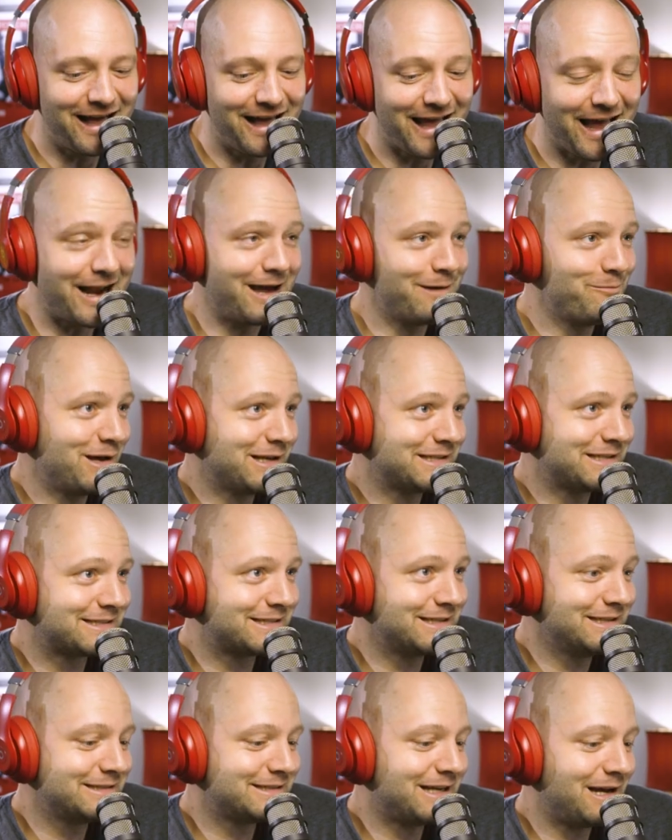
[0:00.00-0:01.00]
And I messed
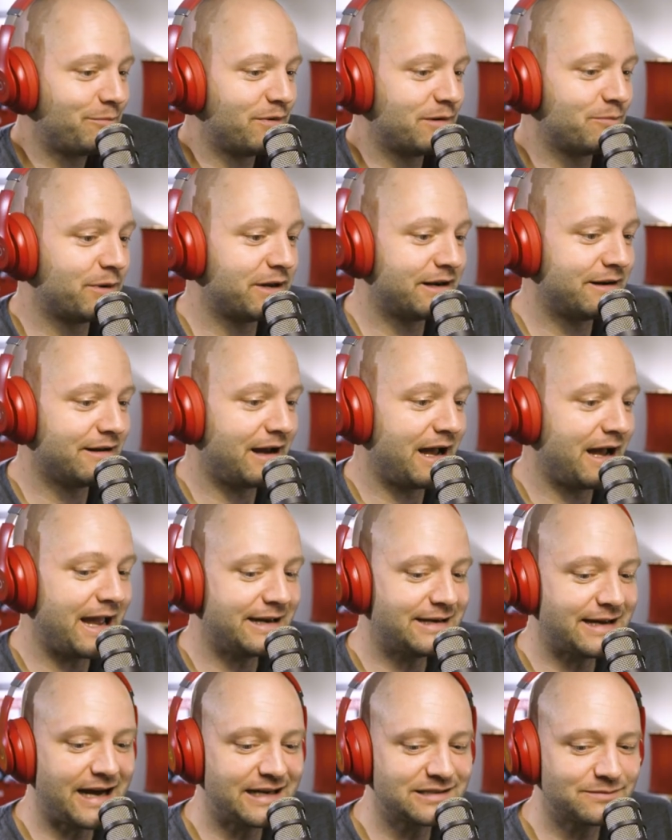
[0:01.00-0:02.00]
things up, but I had
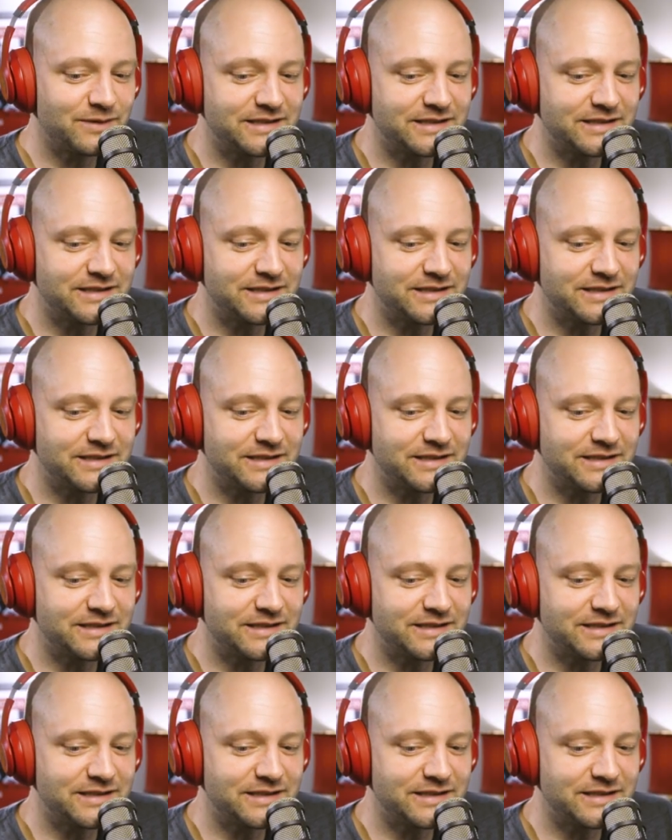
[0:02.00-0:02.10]
to ask